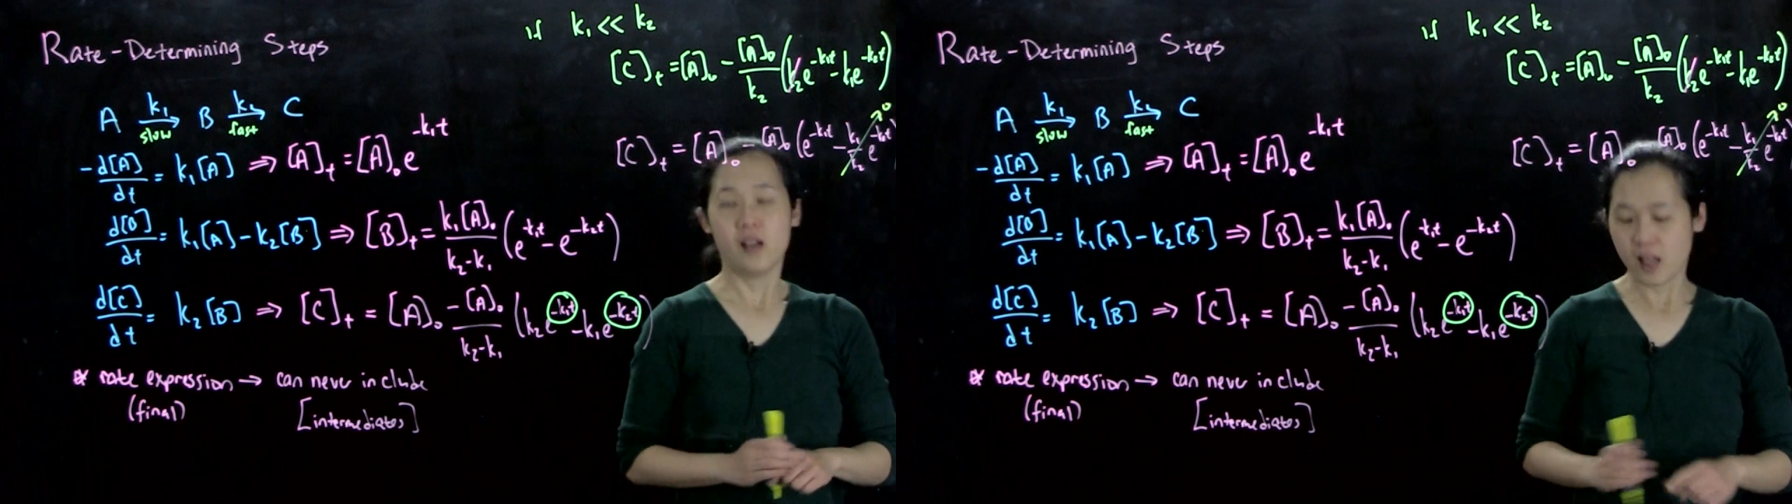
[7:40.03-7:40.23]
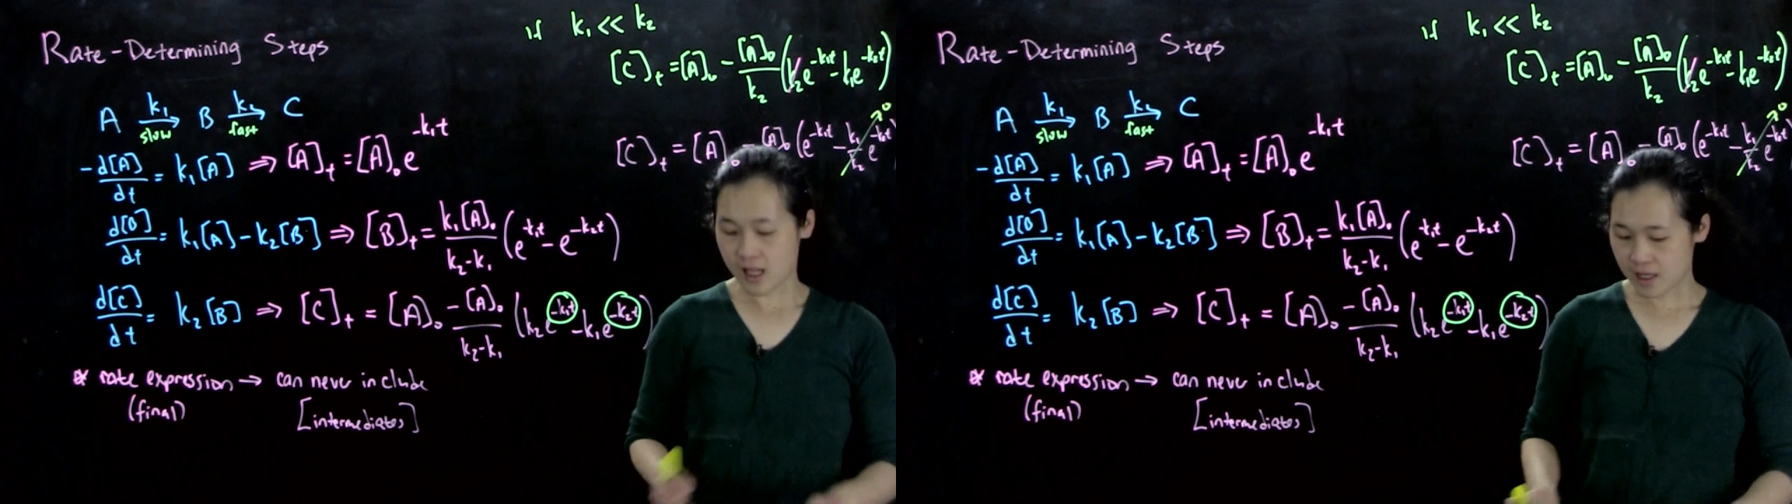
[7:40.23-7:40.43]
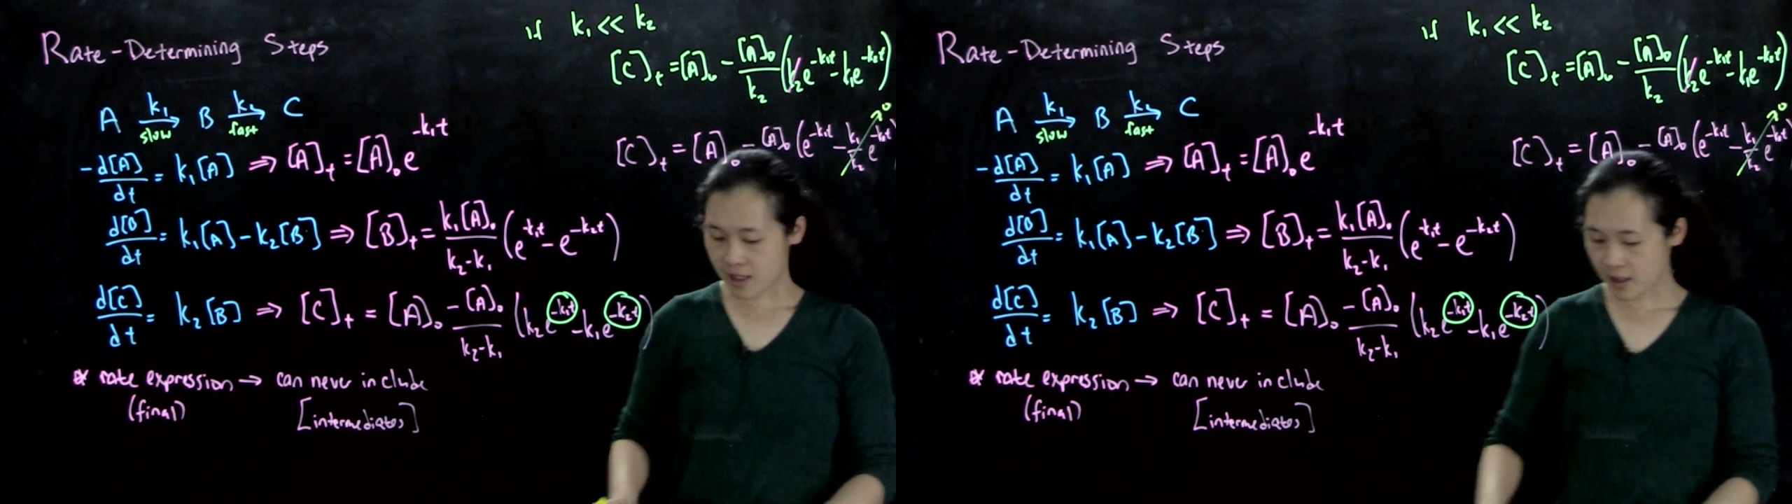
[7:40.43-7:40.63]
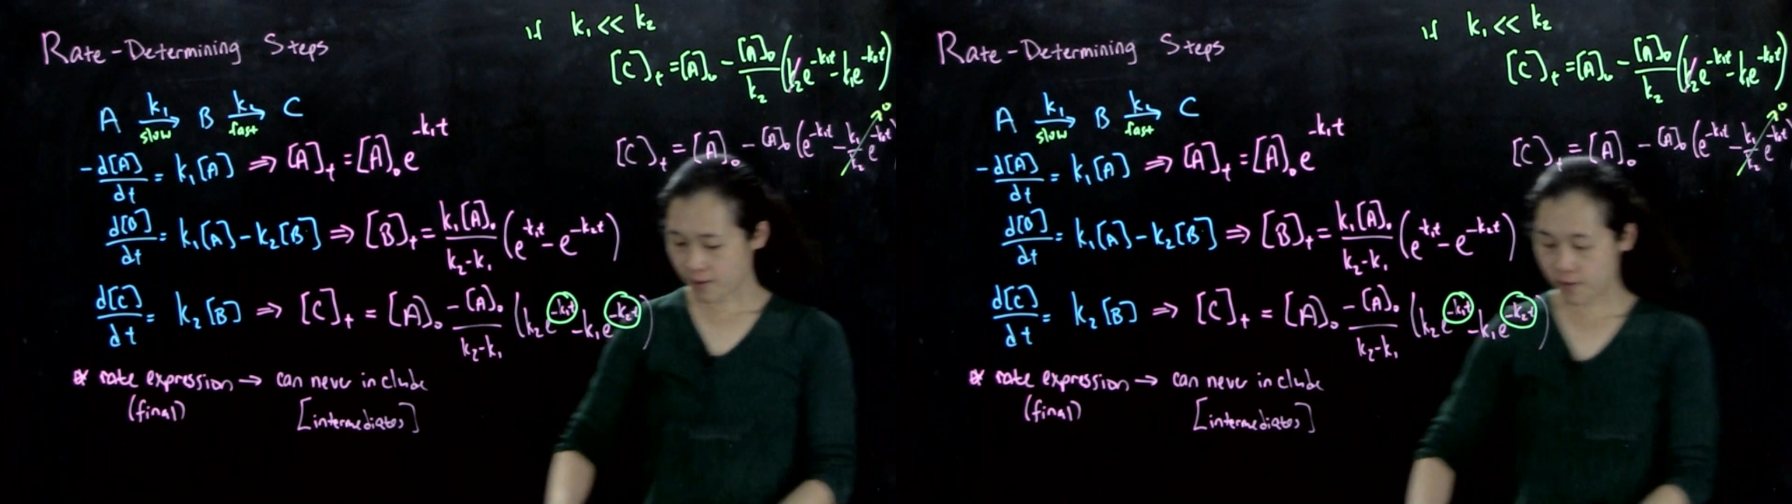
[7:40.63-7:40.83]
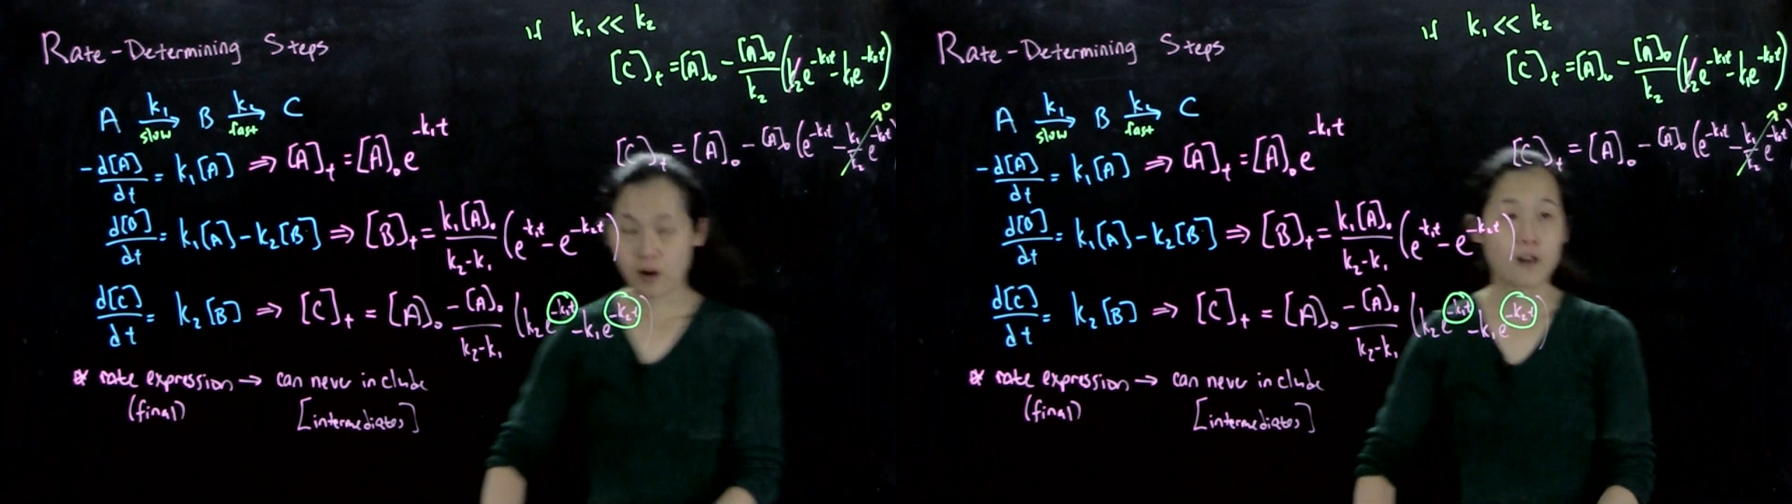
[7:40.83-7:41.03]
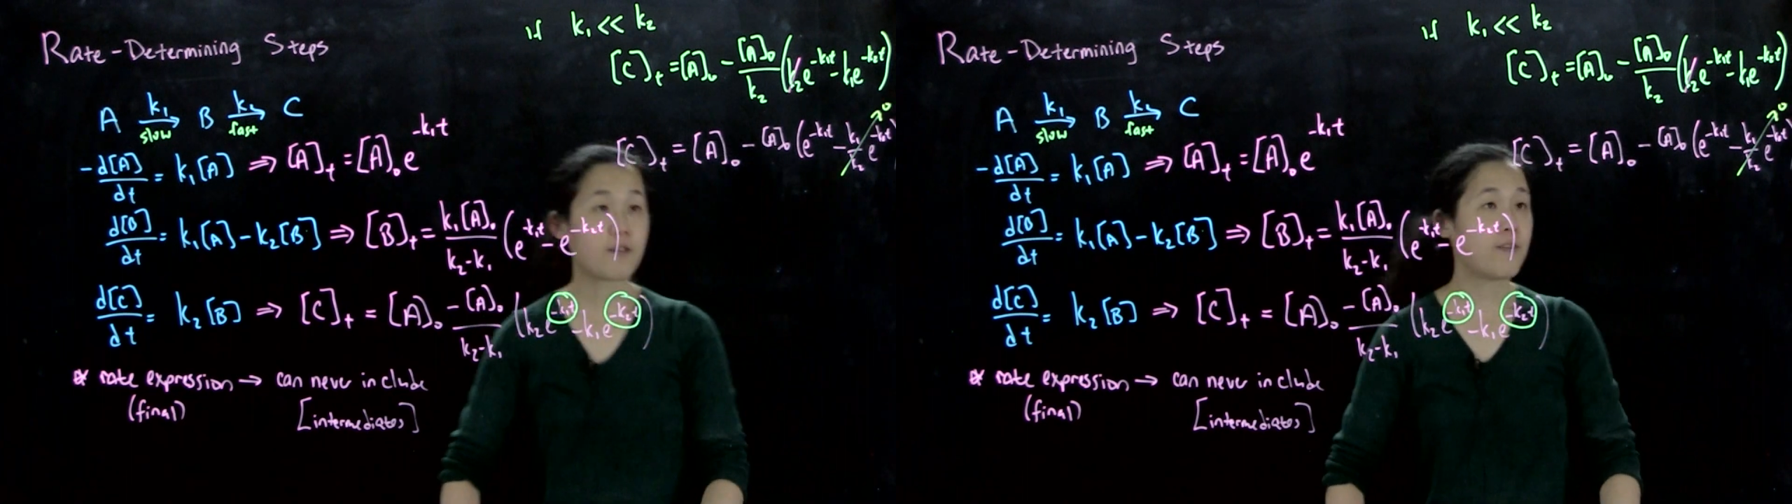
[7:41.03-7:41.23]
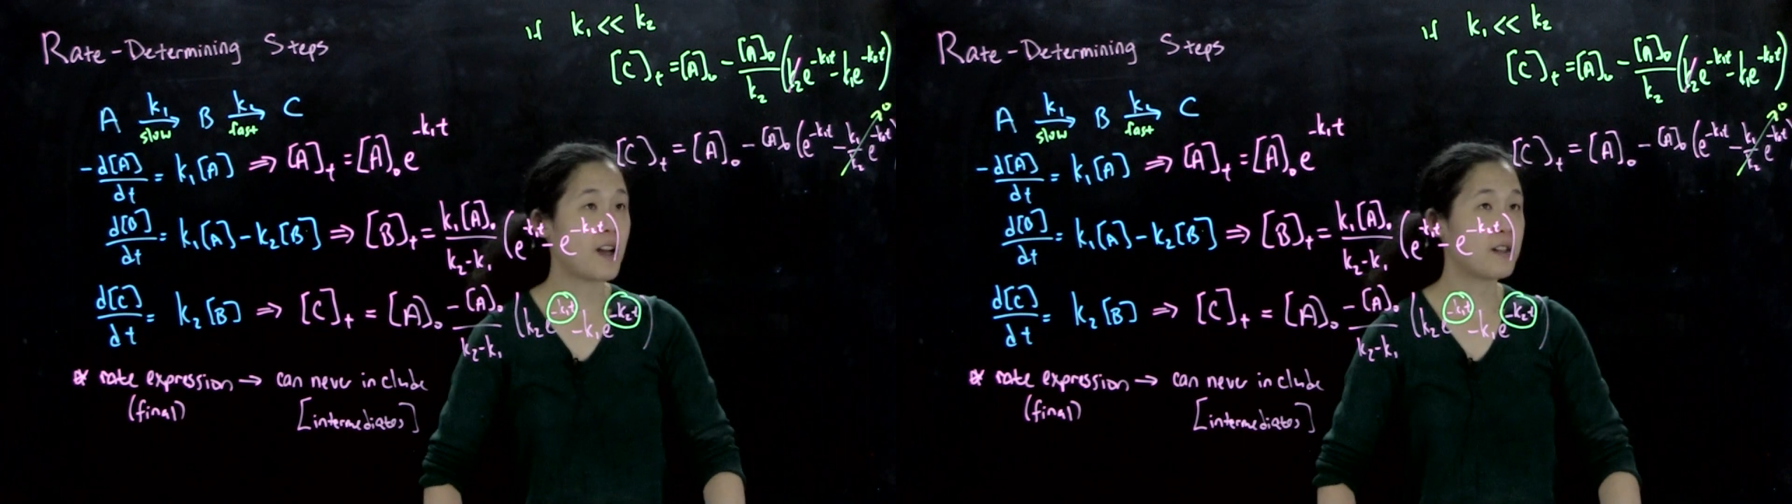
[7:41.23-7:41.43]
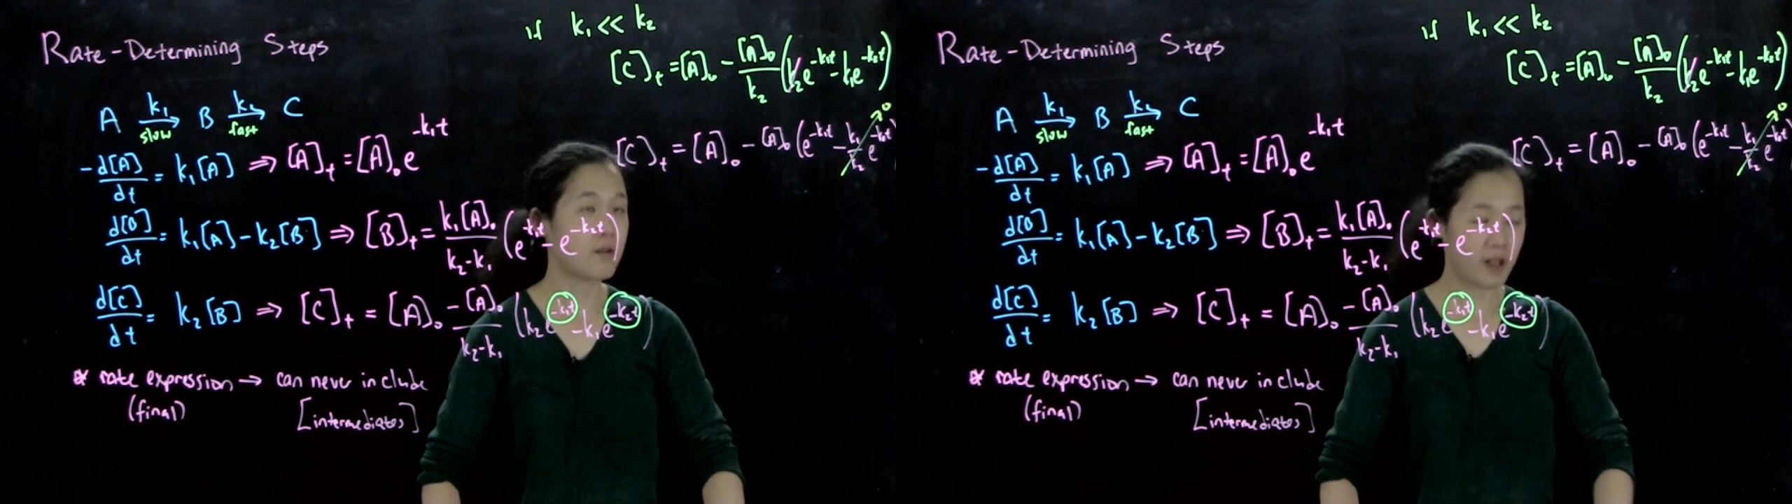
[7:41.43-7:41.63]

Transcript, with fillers: And then therefore our final